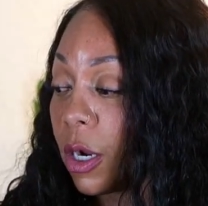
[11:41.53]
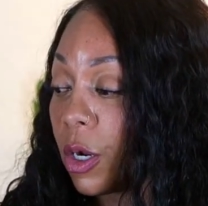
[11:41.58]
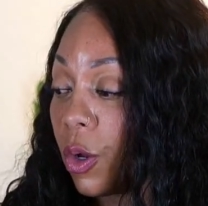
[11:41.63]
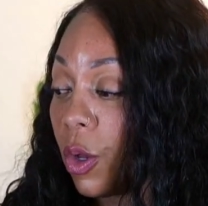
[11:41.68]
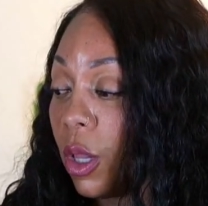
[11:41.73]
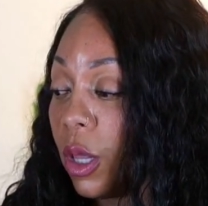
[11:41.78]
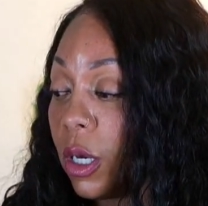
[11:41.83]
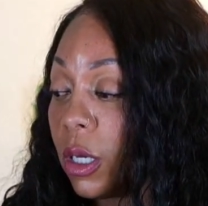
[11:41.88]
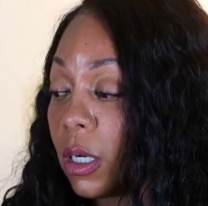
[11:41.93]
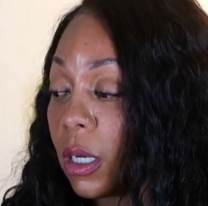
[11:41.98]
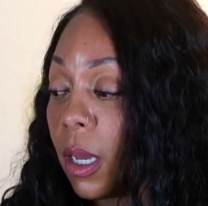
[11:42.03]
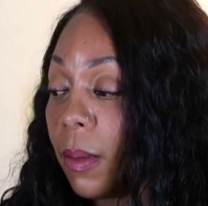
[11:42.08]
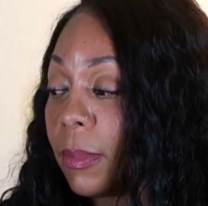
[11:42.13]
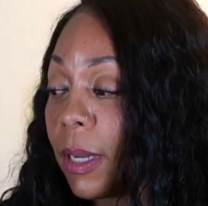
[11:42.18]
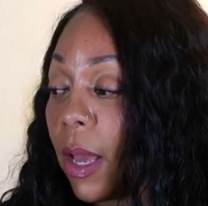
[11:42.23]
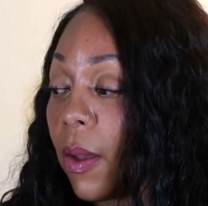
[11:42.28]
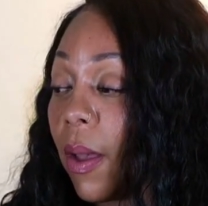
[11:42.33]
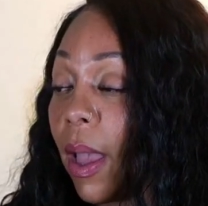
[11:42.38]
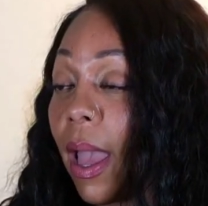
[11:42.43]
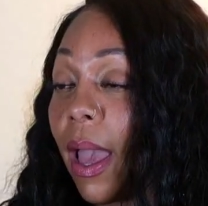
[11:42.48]
You're only going to come
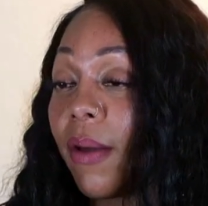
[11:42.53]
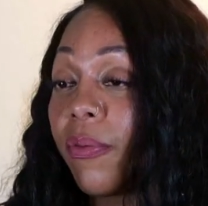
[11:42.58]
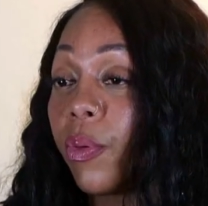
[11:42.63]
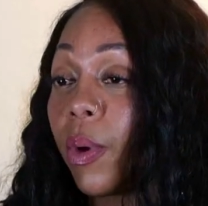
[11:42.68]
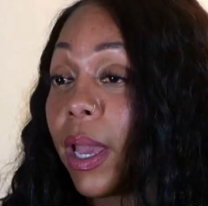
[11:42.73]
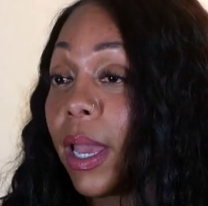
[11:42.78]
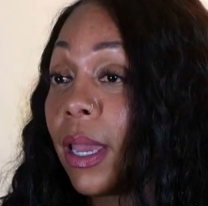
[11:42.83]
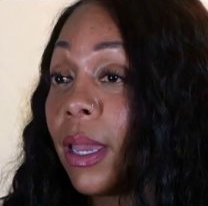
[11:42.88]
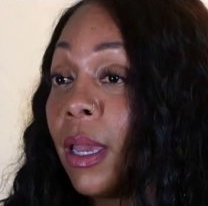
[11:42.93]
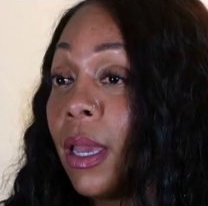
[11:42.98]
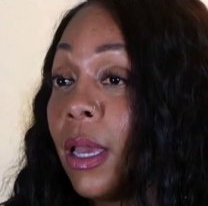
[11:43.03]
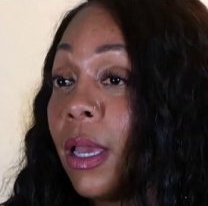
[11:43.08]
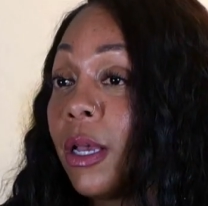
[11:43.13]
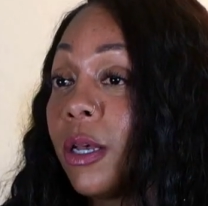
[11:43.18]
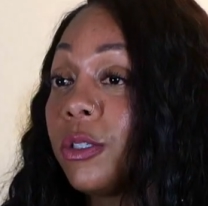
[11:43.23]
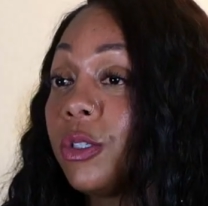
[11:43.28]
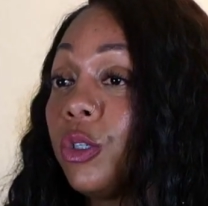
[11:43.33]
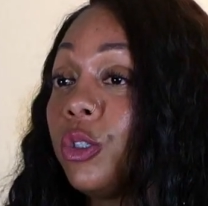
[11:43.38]
down halfway because